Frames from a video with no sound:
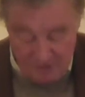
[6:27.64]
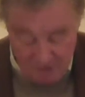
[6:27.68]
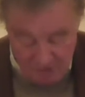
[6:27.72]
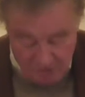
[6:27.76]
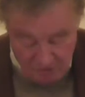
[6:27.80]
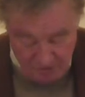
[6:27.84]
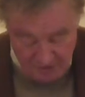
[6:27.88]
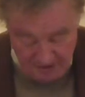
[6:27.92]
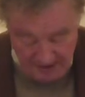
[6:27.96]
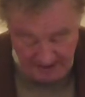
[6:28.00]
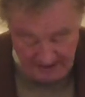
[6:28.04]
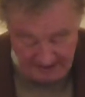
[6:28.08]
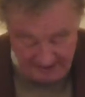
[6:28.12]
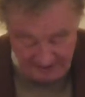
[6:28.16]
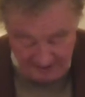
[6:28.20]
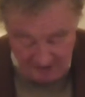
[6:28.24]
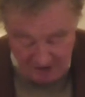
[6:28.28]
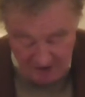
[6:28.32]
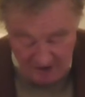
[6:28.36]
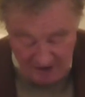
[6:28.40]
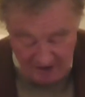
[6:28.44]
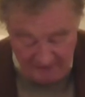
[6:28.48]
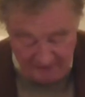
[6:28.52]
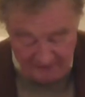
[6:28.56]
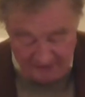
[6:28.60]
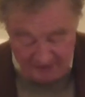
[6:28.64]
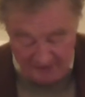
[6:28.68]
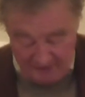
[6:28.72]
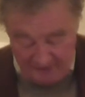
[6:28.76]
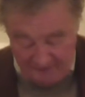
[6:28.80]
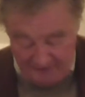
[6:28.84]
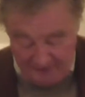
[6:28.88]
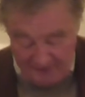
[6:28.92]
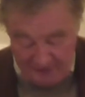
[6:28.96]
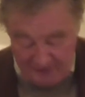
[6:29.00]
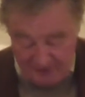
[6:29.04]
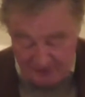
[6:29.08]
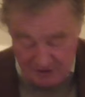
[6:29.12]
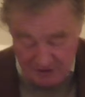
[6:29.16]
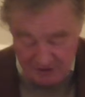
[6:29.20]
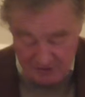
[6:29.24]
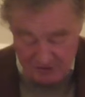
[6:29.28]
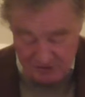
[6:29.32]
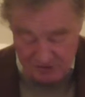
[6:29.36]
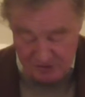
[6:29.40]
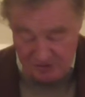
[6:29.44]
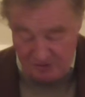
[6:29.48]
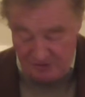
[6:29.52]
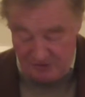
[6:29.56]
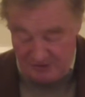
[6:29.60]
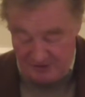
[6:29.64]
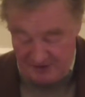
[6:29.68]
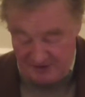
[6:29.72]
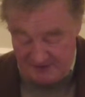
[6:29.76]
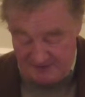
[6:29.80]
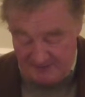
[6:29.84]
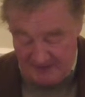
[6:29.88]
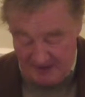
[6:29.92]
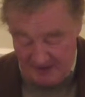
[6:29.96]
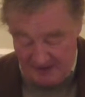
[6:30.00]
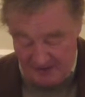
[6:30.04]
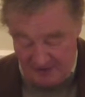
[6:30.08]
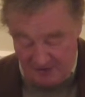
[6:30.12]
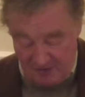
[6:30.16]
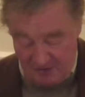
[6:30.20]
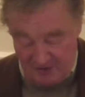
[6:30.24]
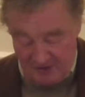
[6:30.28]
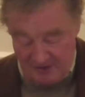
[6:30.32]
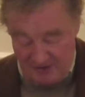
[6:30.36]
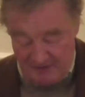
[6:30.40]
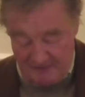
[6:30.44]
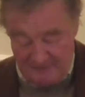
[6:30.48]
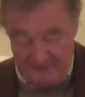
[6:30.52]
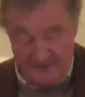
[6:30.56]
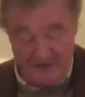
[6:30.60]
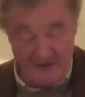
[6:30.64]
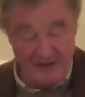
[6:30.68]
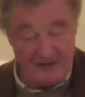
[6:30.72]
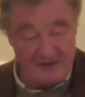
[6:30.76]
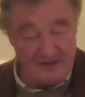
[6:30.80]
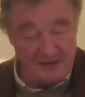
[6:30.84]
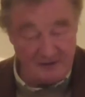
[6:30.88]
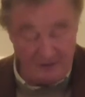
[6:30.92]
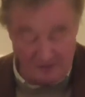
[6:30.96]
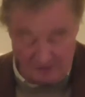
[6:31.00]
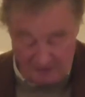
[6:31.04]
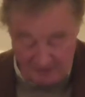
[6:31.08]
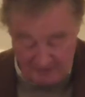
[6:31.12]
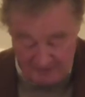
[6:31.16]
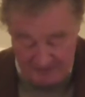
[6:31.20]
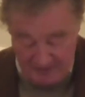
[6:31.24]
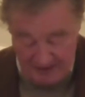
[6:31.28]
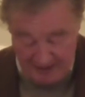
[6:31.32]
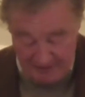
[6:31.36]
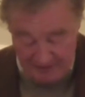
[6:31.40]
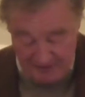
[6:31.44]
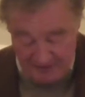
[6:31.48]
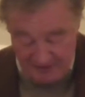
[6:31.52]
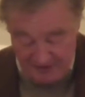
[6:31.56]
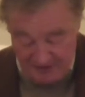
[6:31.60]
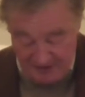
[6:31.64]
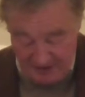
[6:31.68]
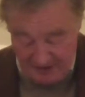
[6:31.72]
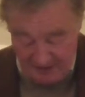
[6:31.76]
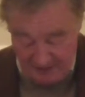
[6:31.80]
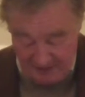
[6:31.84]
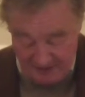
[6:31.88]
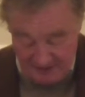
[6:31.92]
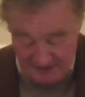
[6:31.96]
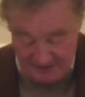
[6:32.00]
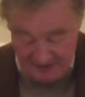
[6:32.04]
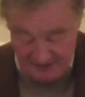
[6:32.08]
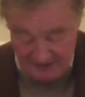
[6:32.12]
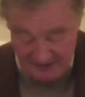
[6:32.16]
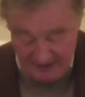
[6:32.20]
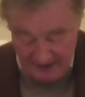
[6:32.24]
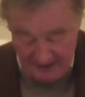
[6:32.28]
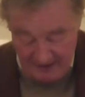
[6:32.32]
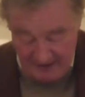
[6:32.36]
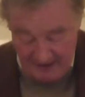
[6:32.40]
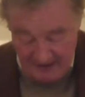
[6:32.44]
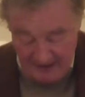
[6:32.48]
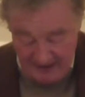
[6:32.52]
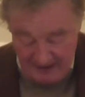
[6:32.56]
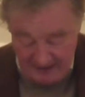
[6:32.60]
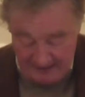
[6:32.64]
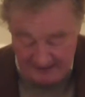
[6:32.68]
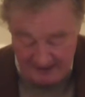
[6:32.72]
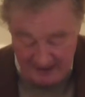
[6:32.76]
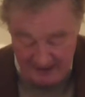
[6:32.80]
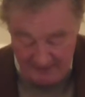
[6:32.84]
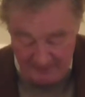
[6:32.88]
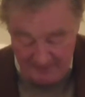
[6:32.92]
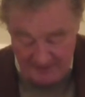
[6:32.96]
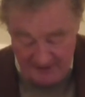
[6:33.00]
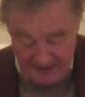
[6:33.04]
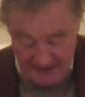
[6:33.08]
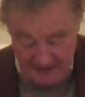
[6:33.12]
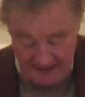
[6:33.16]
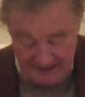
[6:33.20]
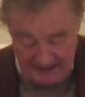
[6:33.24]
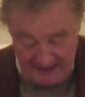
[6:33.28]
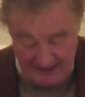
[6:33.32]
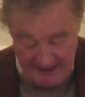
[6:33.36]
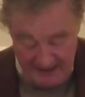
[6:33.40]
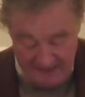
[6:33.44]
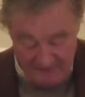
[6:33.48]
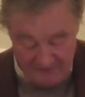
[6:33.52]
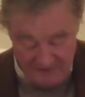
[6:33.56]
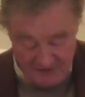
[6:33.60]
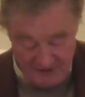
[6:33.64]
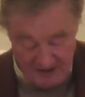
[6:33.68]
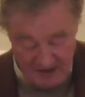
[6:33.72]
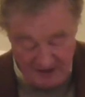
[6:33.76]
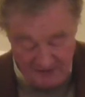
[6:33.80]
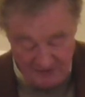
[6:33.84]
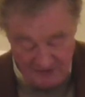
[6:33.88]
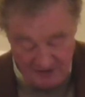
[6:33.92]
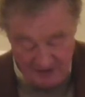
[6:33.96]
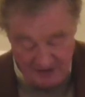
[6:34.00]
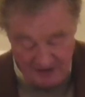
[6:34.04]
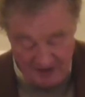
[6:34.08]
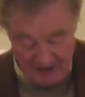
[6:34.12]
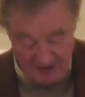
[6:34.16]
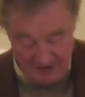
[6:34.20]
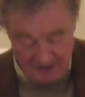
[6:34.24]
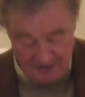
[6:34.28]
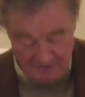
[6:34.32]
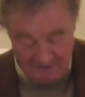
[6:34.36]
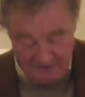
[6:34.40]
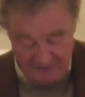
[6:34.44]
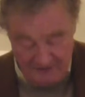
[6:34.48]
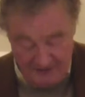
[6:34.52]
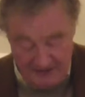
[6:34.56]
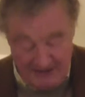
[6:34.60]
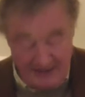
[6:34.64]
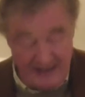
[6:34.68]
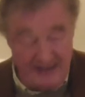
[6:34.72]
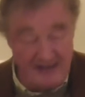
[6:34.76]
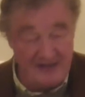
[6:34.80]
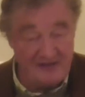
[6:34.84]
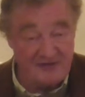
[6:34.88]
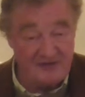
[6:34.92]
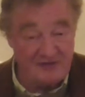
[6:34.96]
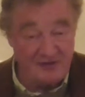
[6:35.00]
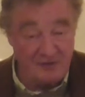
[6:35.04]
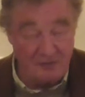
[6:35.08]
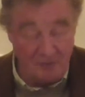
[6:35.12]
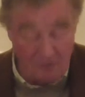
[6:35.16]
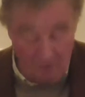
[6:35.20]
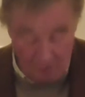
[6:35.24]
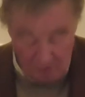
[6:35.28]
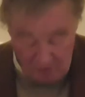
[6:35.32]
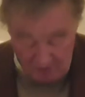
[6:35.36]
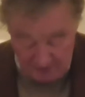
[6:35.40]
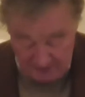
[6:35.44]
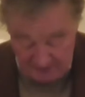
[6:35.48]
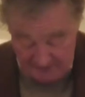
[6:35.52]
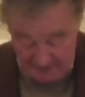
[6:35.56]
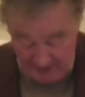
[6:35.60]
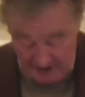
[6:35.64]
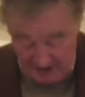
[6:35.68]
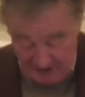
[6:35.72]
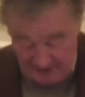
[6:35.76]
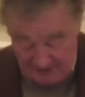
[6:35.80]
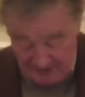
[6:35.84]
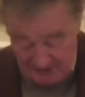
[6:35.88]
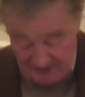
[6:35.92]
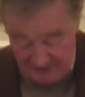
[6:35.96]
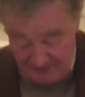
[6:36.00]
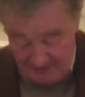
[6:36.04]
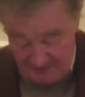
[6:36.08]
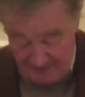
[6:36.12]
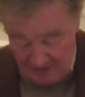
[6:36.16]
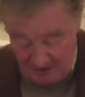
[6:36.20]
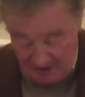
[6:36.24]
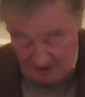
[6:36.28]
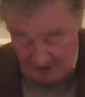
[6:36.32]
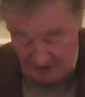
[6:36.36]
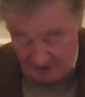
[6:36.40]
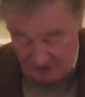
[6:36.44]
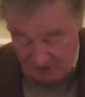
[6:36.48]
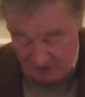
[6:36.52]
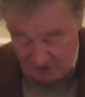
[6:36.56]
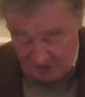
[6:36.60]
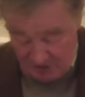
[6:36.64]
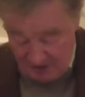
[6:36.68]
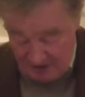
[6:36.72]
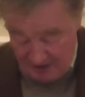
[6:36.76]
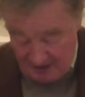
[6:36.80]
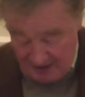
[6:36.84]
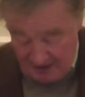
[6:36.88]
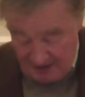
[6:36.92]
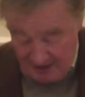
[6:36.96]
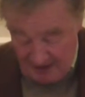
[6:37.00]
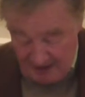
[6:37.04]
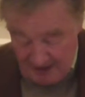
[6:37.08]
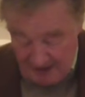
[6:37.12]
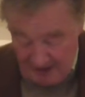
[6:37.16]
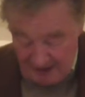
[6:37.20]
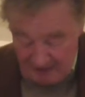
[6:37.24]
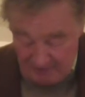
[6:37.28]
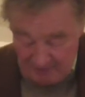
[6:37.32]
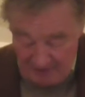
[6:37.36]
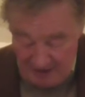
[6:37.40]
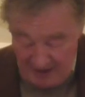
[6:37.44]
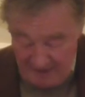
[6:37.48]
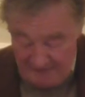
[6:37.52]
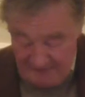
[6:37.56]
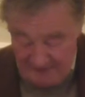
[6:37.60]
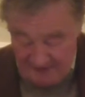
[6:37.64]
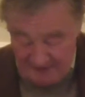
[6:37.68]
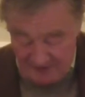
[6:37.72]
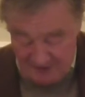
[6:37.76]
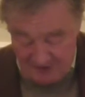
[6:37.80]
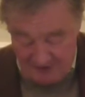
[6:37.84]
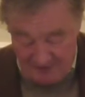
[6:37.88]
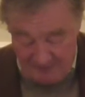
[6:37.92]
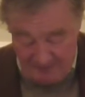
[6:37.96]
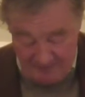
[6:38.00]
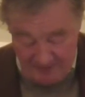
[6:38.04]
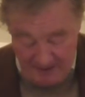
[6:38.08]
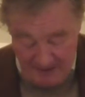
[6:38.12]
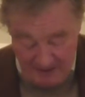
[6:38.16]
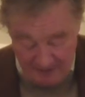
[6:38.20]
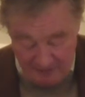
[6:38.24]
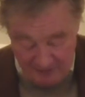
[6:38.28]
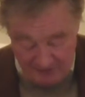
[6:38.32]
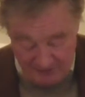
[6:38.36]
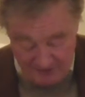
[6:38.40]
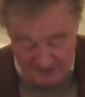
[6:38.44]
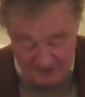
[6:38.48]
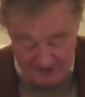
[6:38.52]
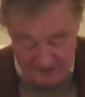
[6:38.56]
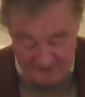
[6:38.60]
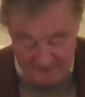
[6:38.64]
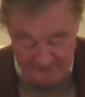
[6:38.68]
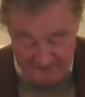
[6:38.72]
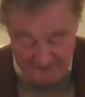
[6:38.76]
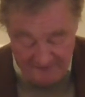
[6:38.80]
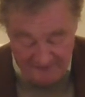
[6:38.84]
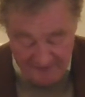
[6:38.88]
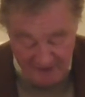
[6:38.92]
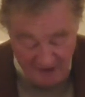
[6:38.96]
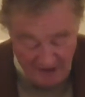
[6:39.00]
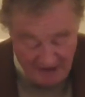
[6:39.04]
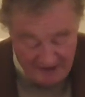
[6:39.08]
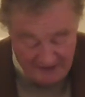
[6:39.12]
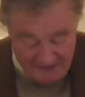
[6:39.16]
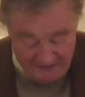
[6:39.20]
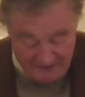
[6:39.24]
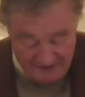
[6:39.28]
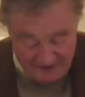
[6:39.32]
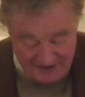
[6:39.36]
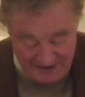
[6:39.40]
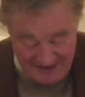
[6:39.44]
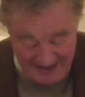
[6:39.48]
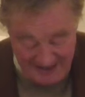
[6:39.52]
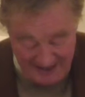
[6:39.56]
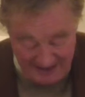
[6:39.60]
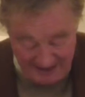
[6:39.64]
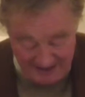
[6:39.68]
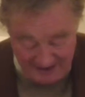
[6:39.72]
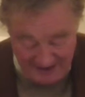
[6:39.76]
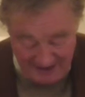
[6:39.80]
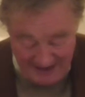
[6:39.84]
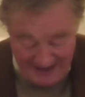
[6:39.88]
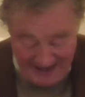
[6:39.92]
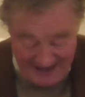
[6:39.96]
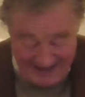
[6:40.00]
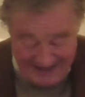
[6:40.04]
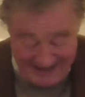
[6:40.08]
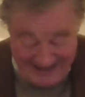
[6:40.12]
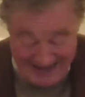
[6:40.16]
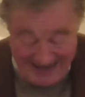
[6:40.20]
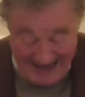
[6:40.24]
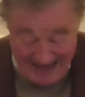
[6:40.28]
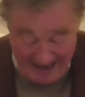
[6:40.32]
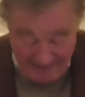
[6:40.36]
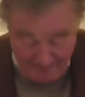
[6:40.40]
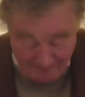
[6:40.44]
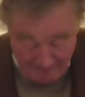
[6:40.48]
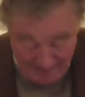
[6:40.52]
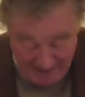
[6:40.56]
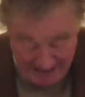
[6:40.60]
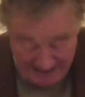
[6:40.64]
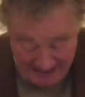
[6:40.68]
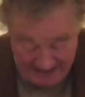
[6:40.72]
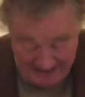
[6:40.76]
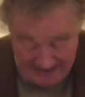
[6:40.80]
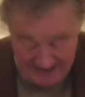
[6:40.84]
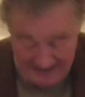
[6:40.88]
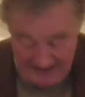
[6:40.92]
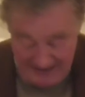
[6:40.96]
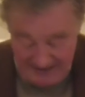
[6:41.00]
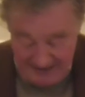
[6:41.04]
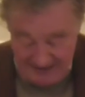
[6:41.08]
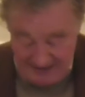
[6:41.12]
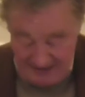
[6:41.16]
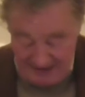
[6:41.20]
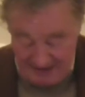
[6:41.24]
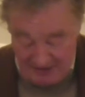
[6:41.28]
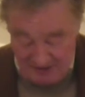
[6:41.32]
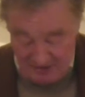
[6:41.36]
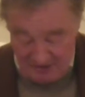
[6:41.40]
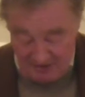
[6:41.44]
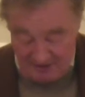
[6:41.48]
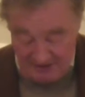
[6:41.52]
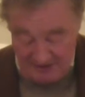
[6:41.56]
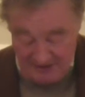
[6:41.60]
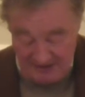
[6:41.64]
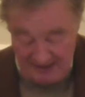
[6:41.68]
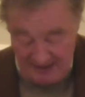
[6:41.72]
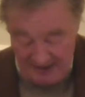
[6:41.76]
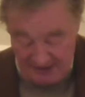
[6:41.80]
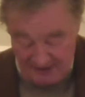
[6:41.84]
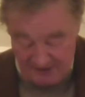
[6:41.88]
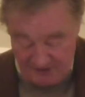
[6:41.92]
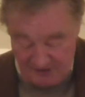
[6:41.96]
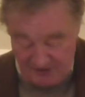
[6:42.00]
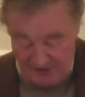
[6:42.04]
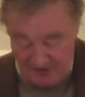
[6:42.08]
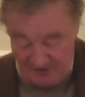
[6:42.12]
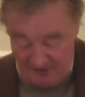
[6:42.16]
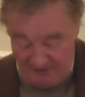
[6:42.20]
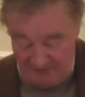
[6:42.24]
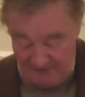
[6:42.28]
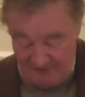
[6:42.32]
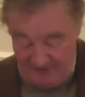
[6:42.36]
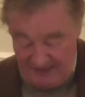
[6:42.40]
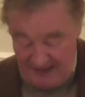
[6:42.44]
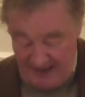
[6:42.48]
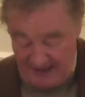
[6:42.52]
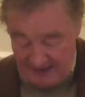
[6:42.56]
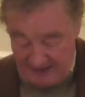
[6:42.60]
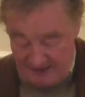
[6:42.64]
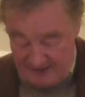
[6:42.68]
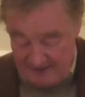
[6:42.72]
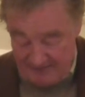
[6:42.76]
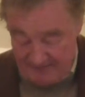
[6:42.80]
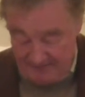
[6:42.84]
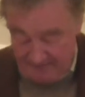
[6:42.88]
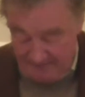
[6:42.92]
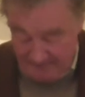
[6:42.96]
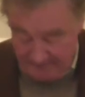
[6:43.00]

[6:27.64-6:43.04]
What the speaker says: 2 days after the photo shoot, his mother got her first look at Paris Terrace, accompanying Ken down to London for the Easter Aldermaston March. Arriving at St Pancras at 5:10 a.m, they took a taxi to the flat.